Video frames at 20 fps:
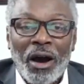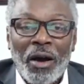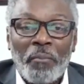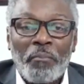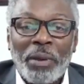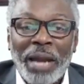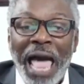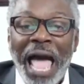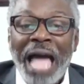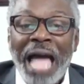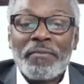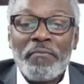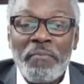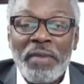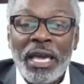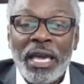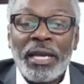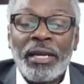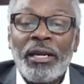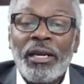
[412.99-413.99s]
Black
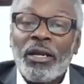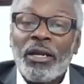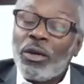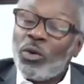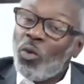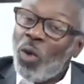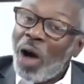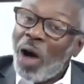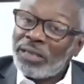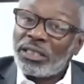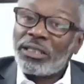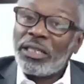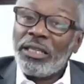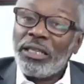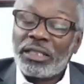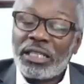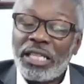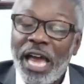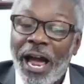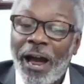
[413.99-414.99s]
men, watch
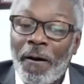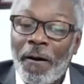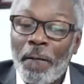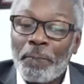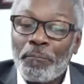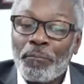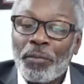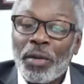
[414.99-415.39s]
this now,